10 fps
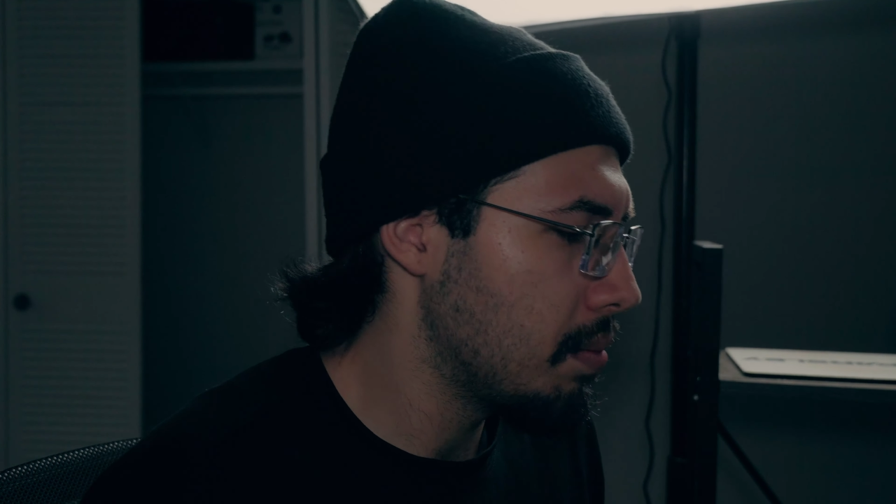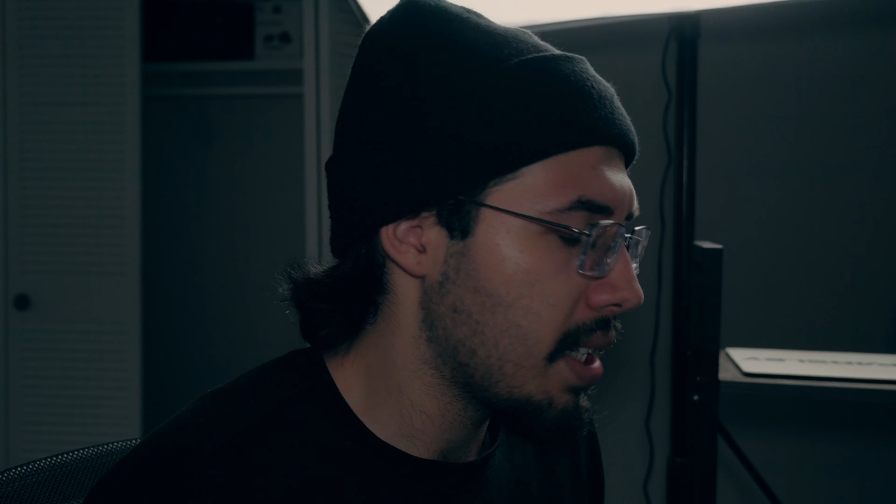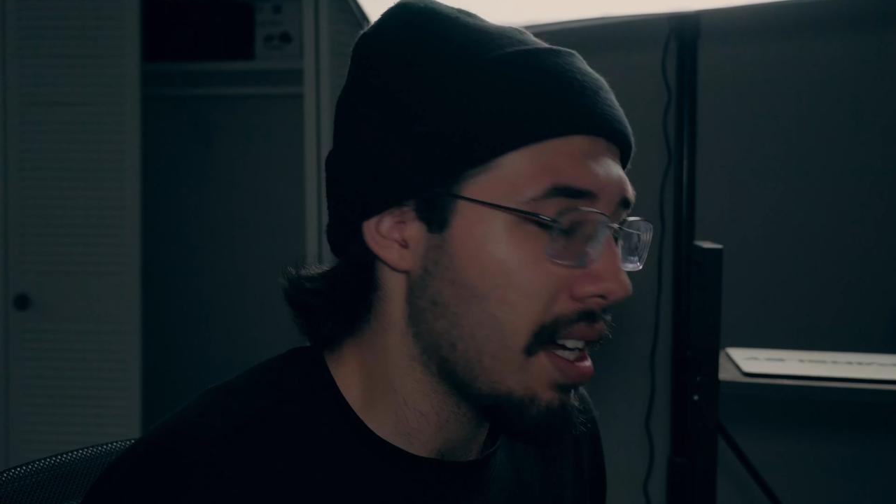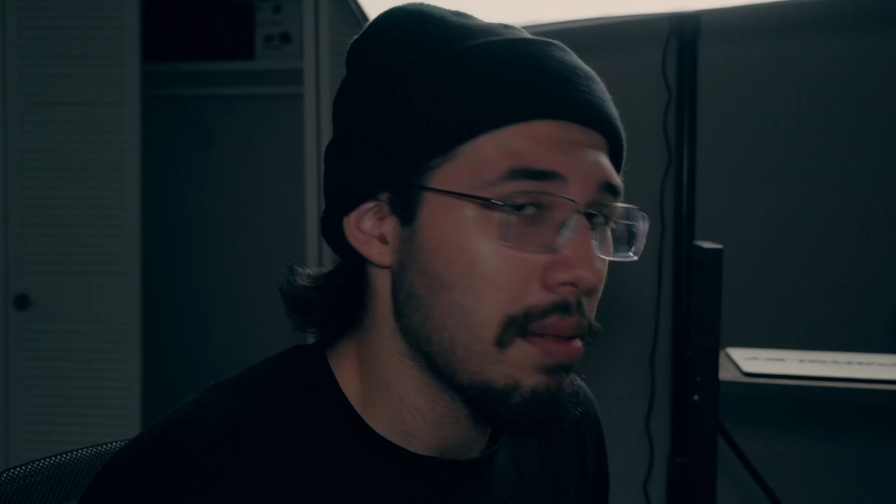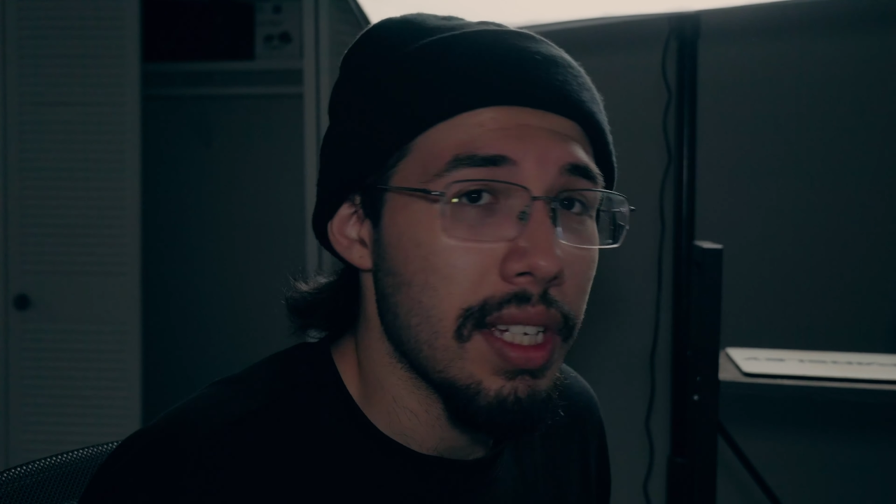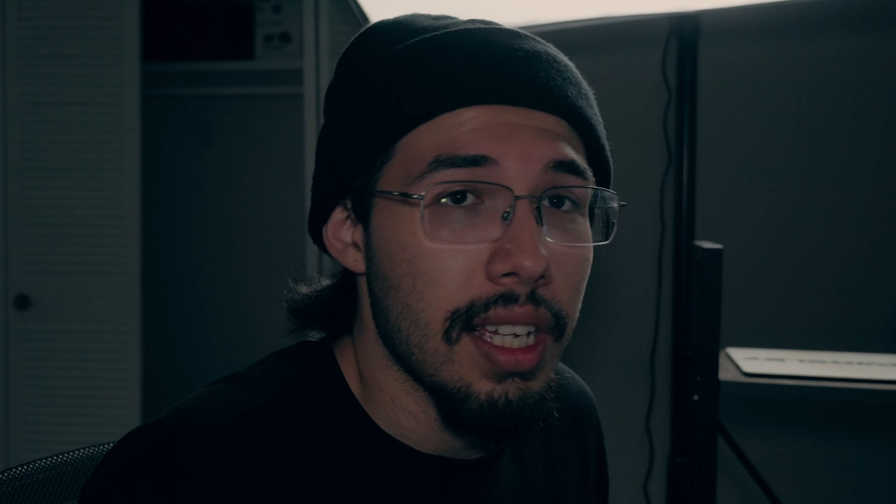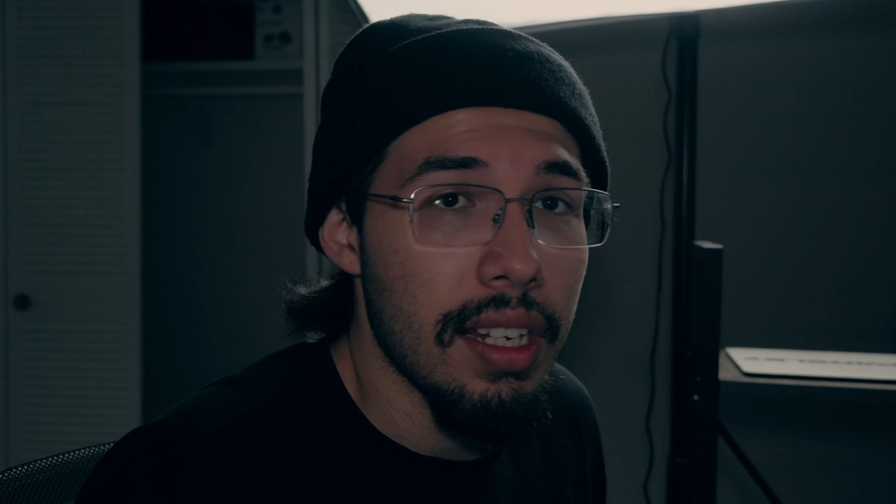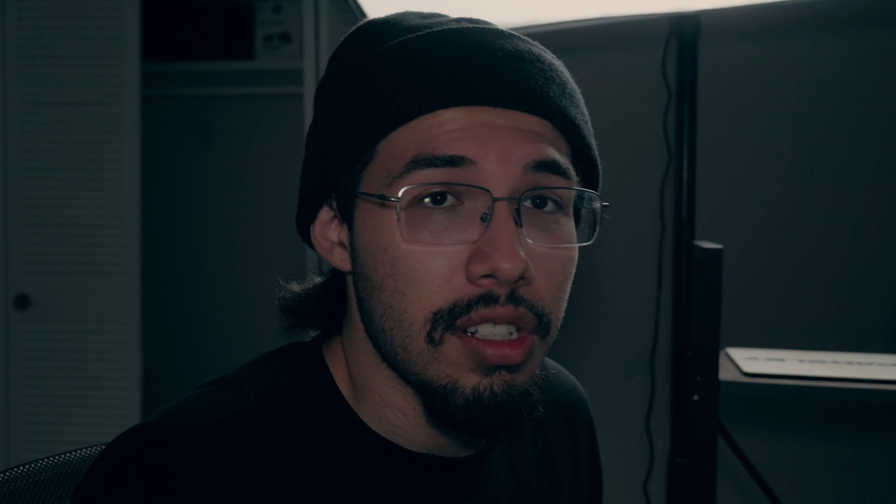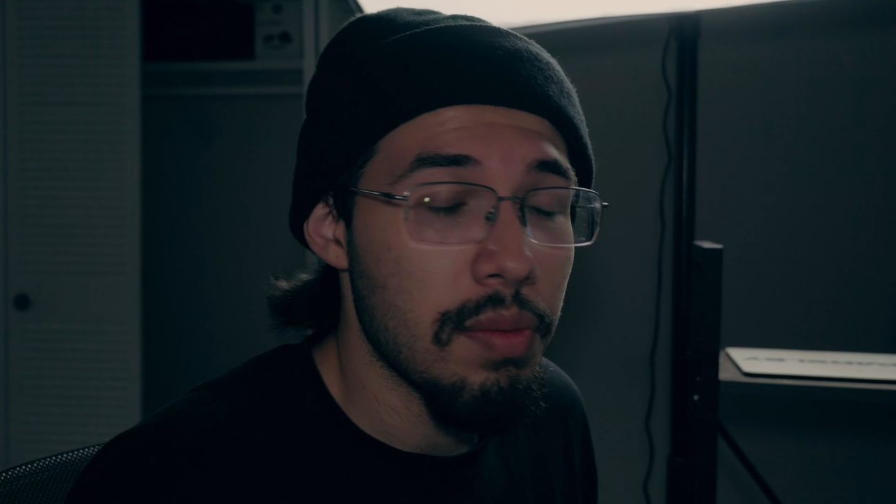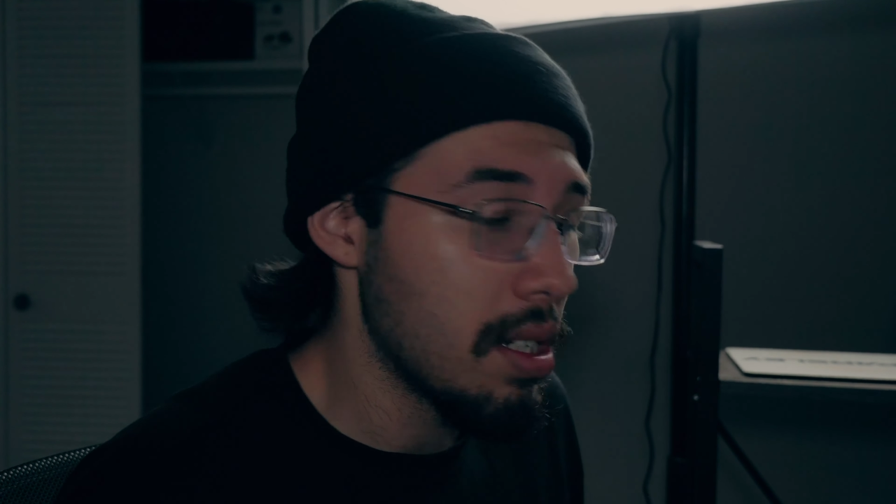that are
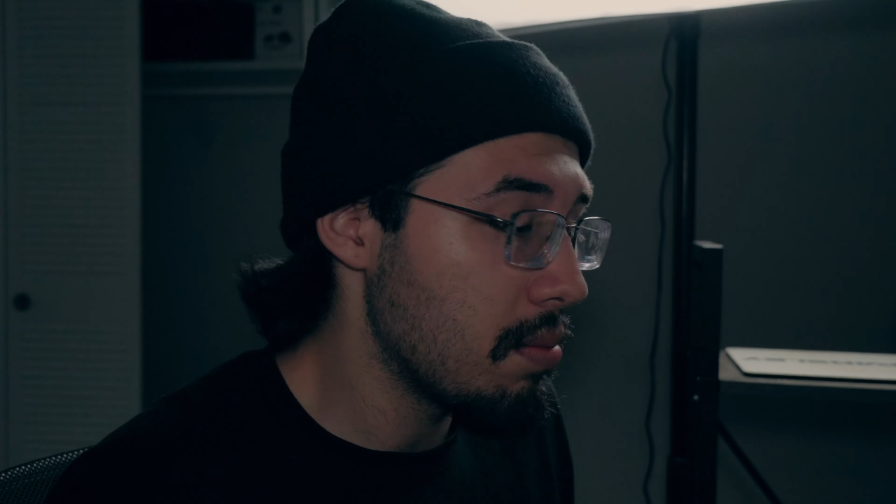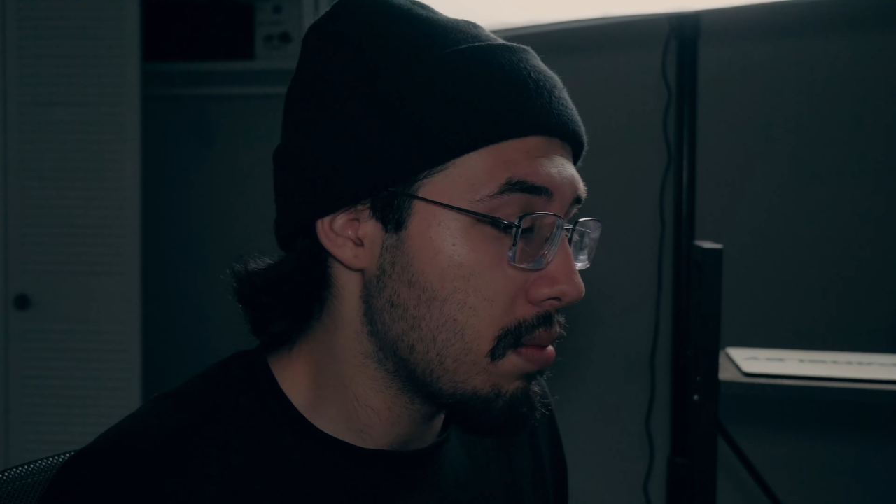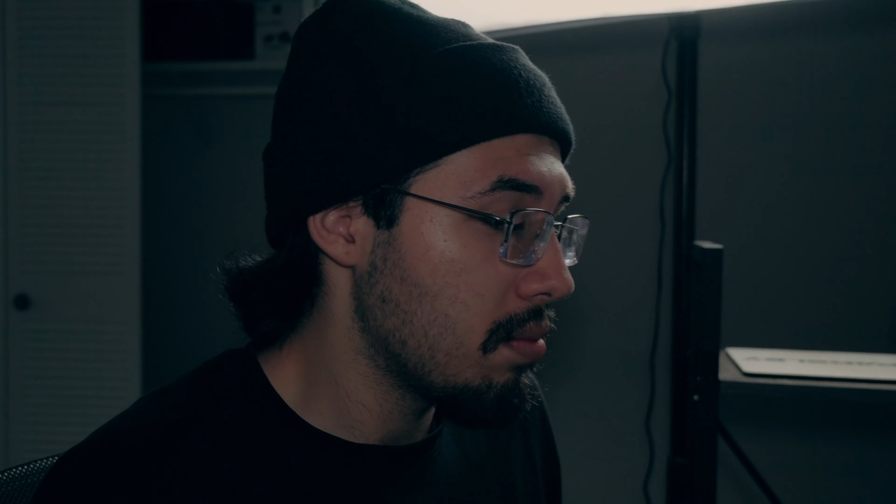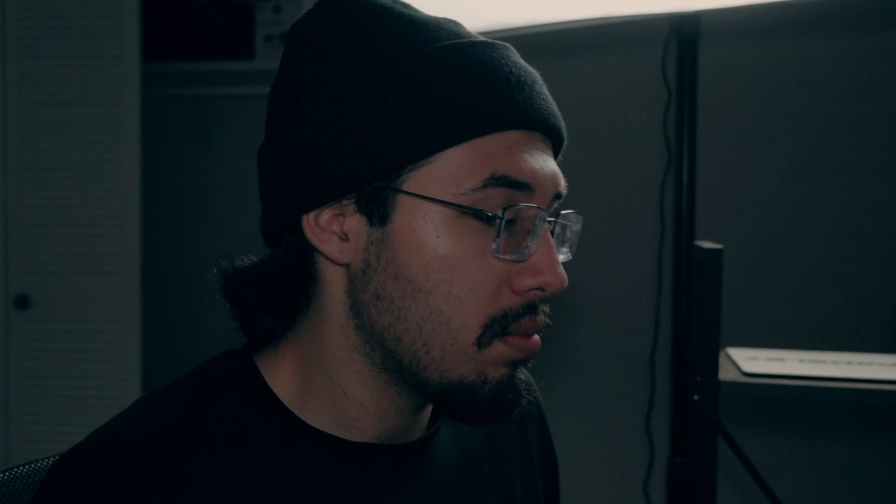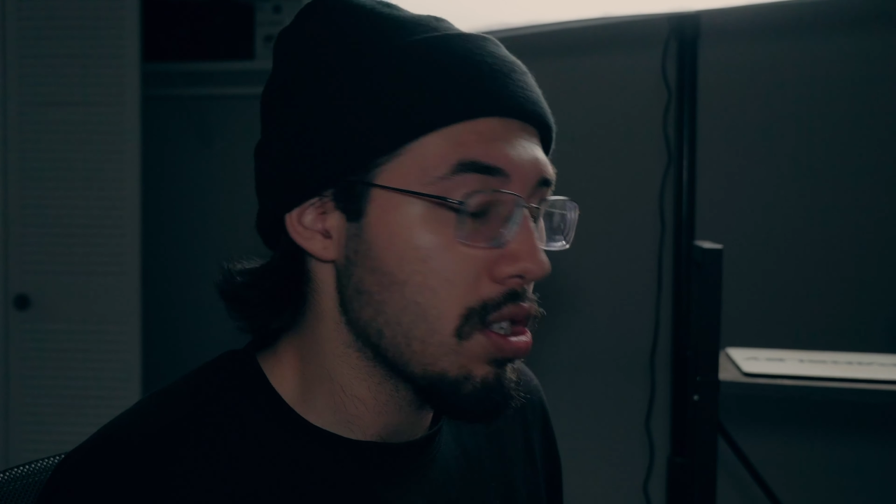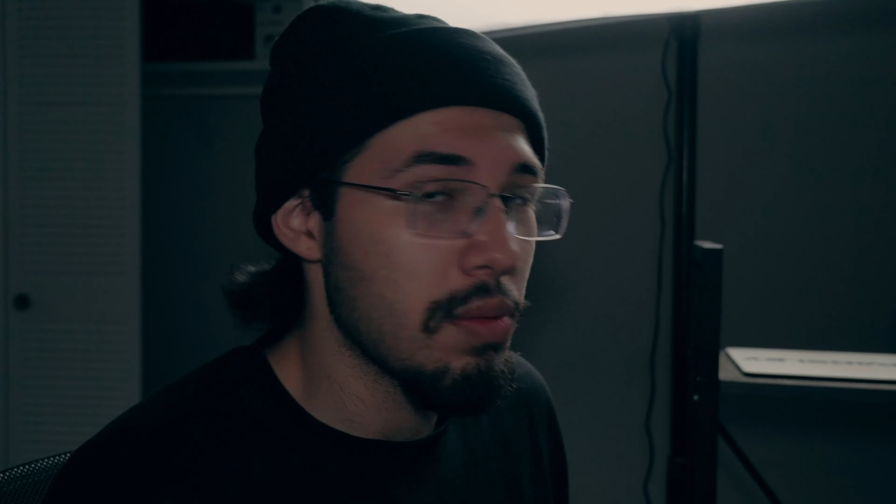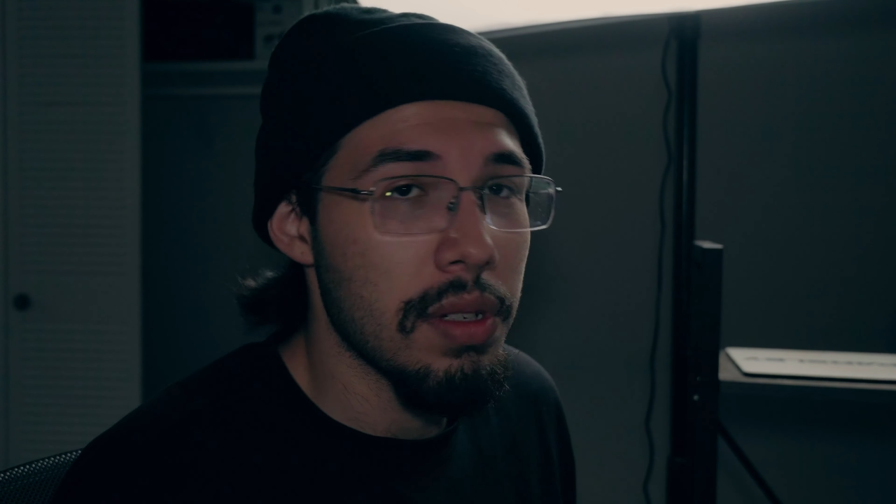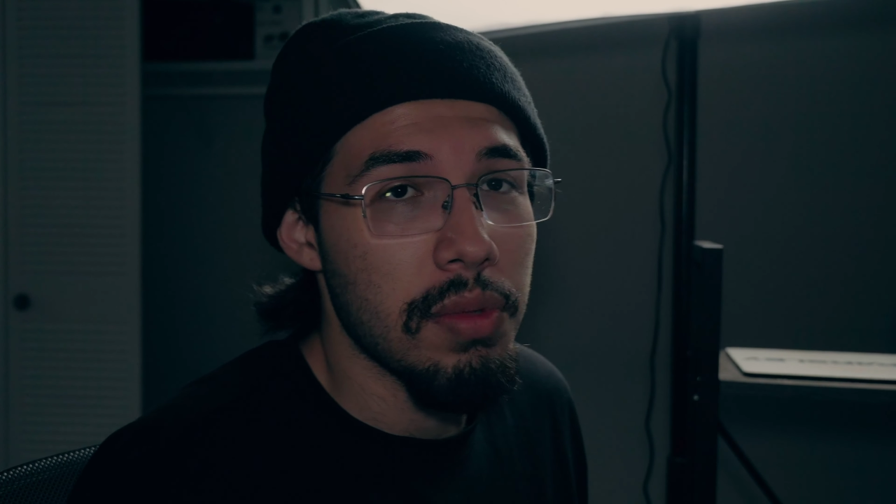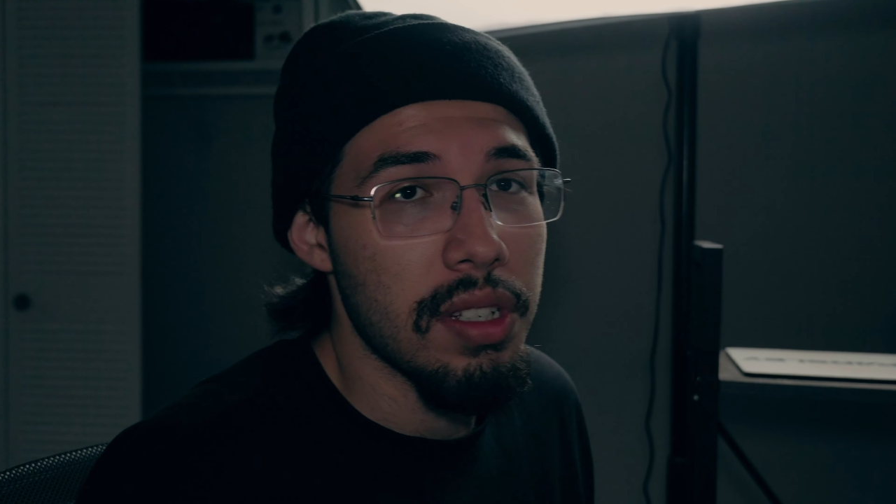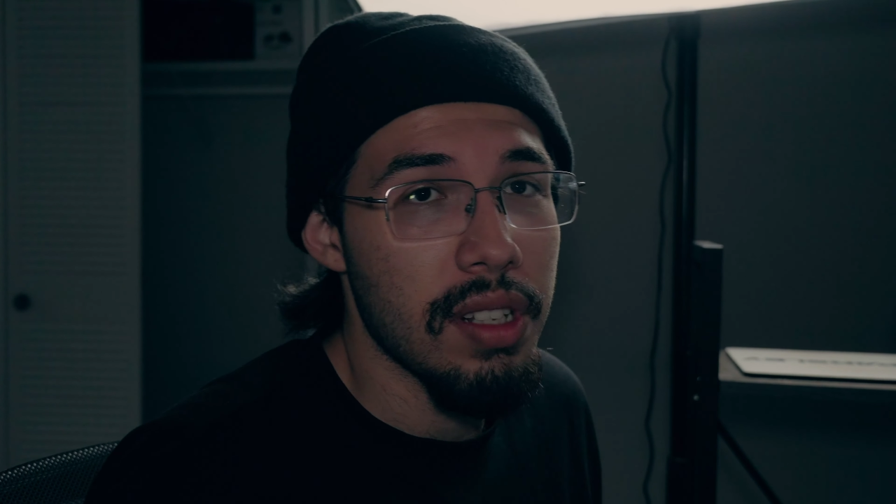beginners, but most
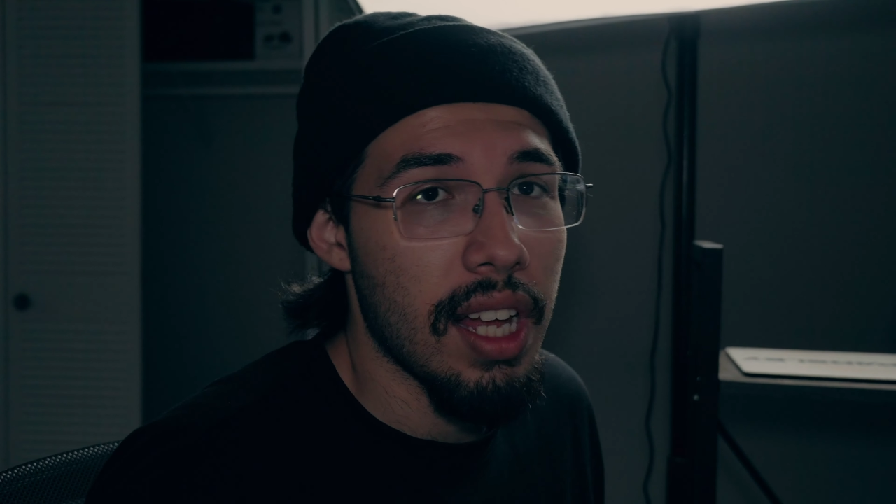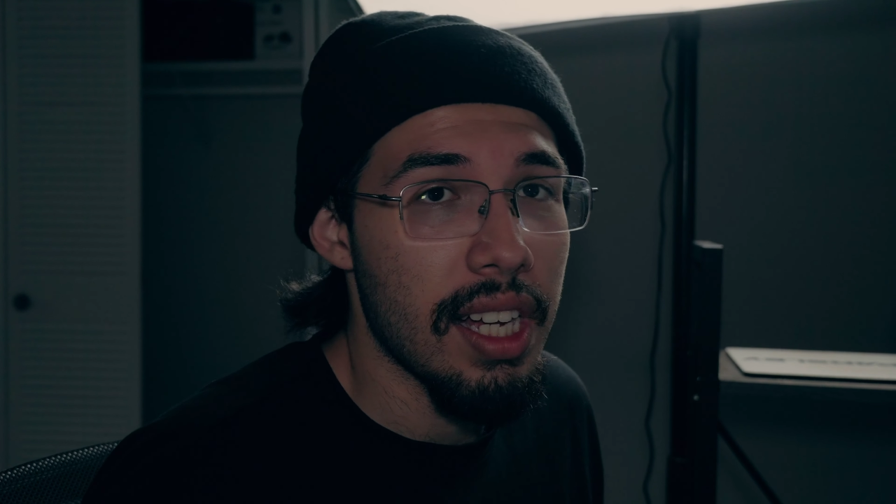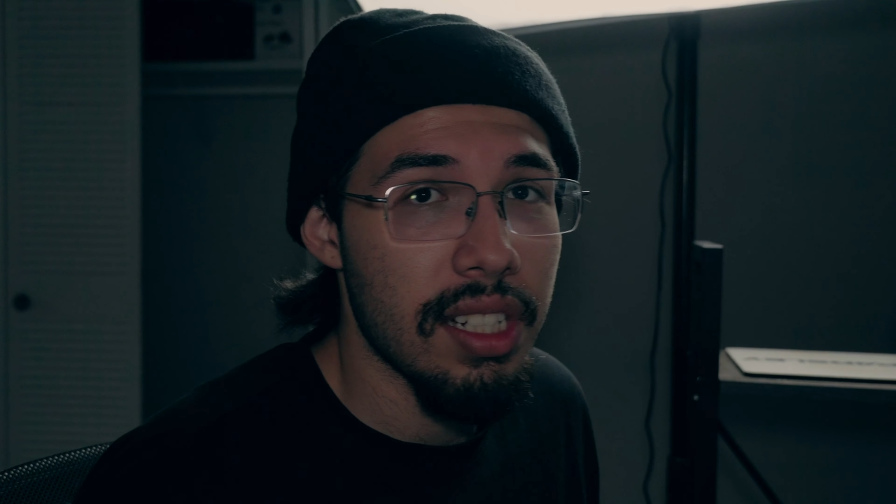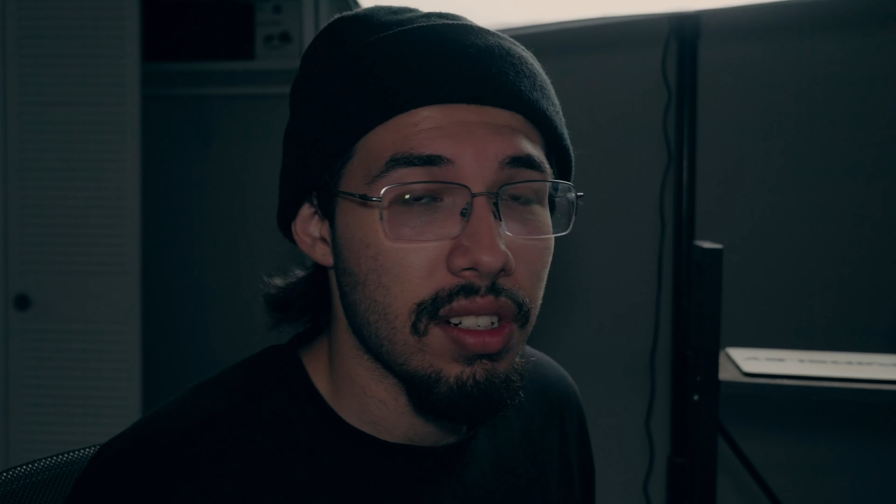people use Logic